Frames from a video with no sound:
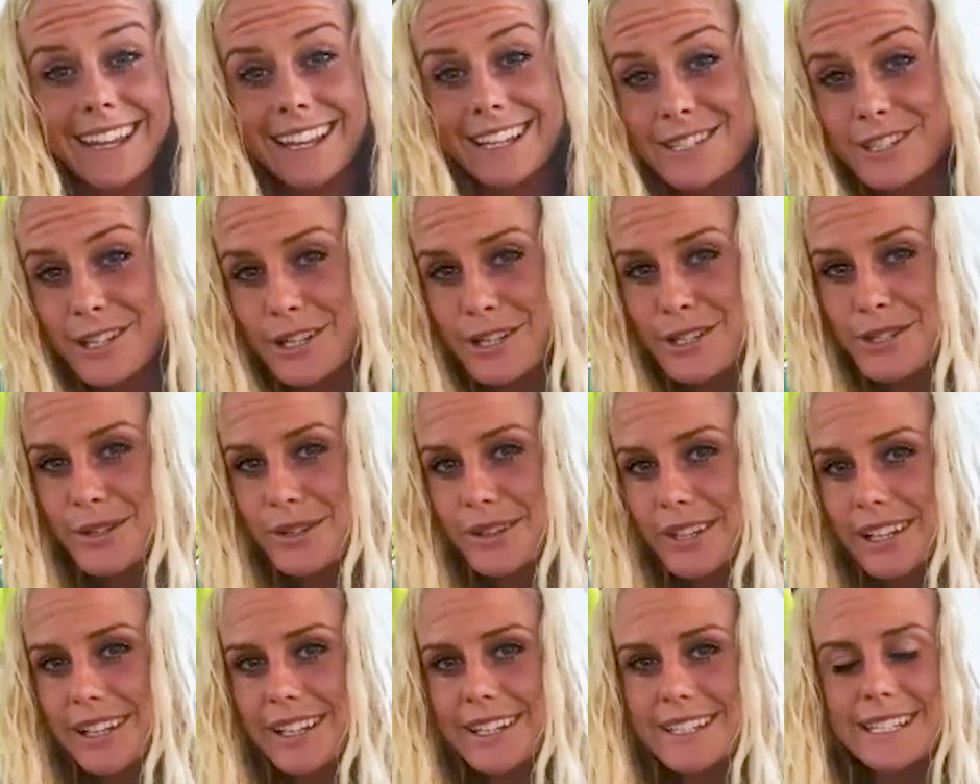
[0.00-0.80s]
it's also
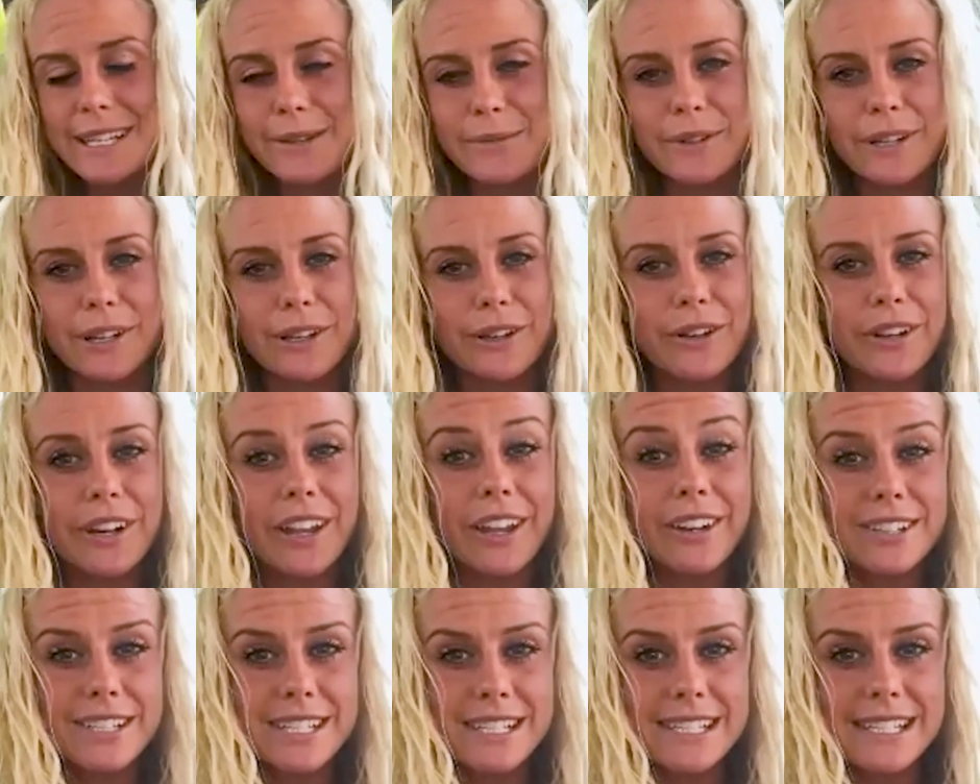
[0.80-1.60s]
on the list. I want to learn
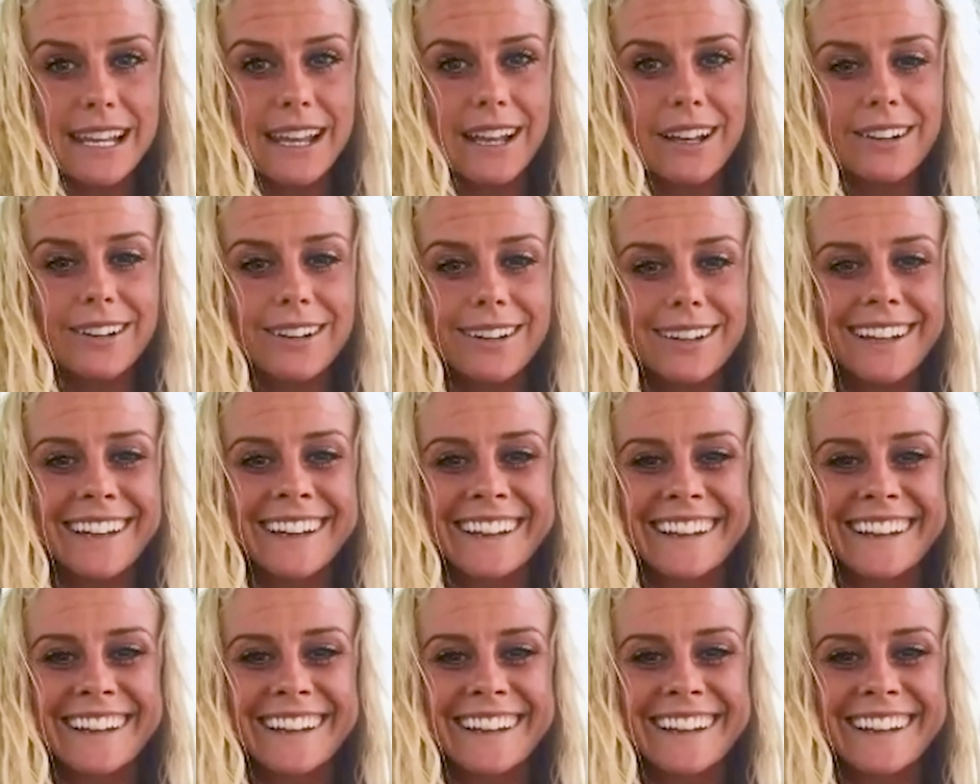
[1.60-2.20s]
how to sail.